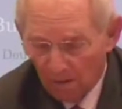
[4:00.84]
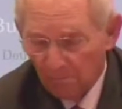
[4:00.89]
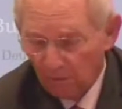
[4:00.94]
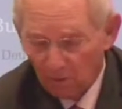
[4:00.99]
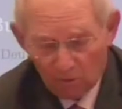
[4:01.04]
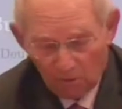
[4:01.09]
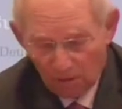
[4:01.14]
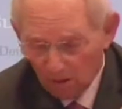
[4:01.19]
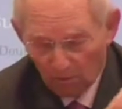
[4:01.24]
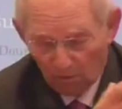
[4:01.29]

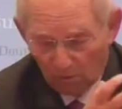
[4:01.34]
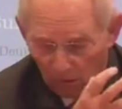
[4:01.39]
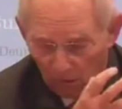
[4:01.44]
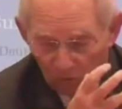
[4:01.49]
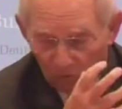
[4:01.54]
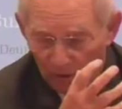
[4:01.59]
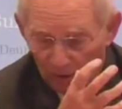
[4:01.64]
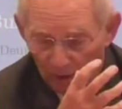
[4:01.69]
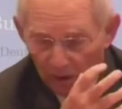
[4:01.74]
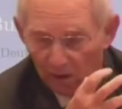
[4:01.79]
member states,
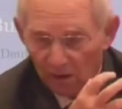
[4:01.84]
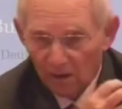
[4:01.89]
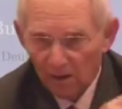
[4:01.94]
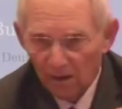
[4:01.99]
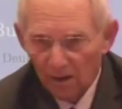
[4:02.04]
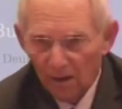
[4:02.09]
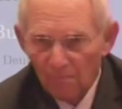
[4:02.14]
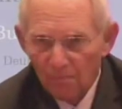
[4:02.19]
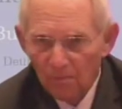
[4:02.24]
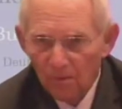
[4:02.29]
totally
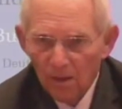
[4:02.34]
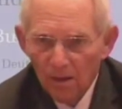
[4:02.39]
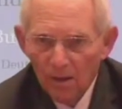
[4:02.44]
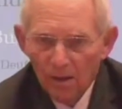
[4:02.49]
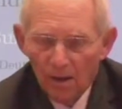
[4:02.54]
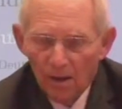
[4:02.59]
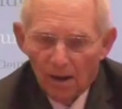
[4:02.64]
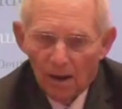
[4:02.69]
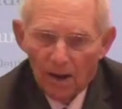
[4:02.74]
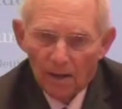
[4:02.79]
clear,
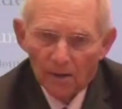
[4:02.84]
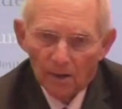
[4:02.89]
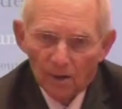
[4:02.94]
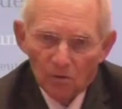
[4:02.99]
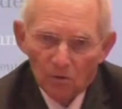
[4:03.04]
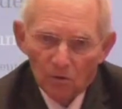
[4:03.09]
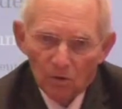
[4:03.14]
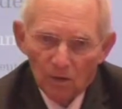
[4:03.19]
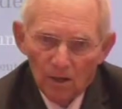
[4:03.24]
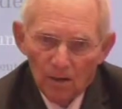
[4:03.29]
I
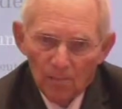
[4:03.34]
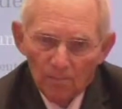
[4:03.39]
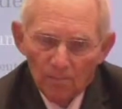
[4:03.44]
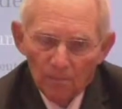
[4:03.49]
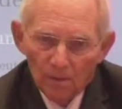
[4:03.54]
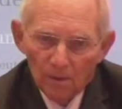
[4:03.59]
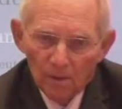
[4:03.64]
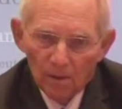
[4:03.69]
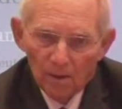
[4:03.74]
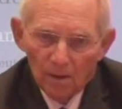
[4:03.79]
agree,
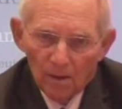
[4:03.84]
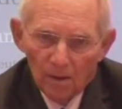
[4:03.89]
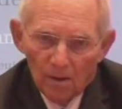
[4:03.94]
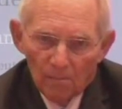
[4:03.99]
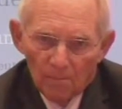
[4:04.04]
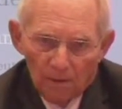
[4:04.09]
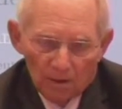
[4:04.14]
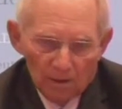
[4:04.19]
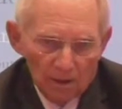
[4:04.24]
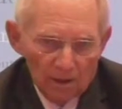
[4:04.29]

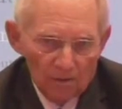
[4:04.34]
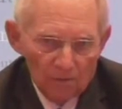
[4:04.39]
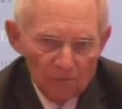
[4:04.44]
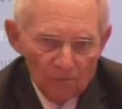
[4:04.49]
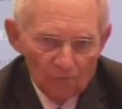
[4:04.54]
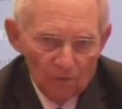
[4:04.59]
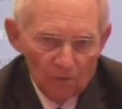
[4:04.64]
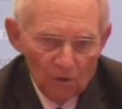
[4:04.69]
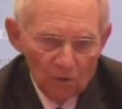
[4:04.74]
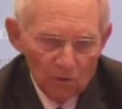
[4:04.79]
but
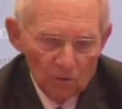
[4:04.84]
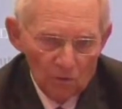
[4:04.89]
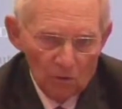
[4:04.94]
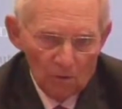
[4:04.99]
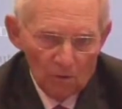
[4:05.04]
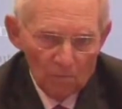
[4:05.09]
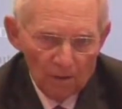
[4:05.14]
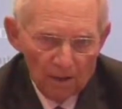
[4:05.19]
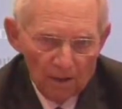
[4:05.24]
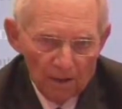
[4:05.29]
even for
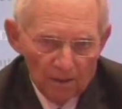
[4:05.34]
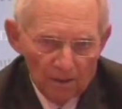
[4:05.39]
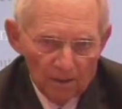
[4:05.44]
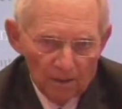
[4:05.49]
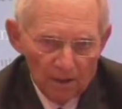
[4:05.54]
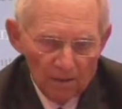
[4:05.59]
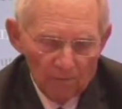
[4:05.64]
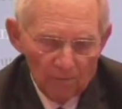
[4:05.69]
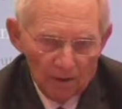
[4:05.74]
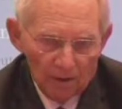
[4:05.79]
Europe.
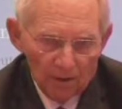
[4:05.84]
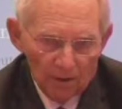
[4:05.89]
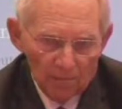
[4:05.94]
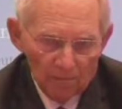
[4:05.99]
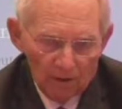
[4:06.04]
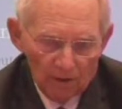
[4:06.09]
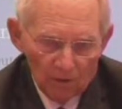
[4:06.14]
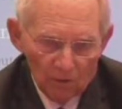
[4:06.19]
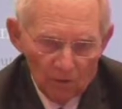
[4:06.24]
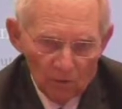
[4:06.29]
And
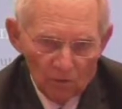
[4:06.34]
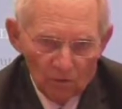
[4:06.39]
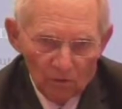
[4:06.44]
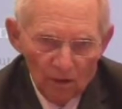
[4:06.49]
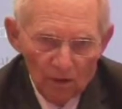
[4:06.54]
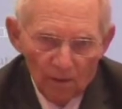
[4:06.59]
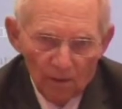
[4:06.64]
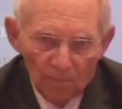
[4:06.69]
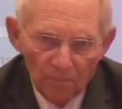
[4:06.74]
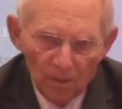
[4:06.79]
when you
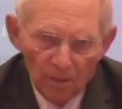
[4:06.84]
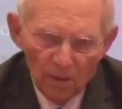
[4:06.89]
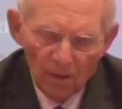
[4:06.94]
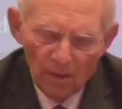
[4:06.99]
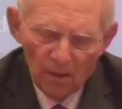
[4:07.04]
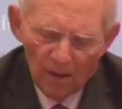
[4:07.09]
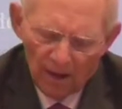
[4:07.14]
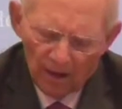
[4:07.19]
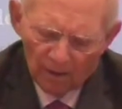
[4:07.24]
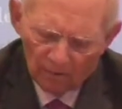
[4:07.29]
see
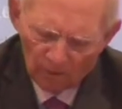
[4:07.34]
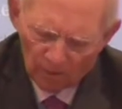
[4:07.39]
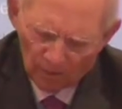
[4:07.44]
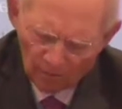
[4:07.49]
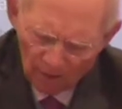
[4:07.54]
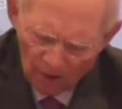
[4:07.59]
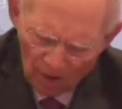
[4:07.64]
at the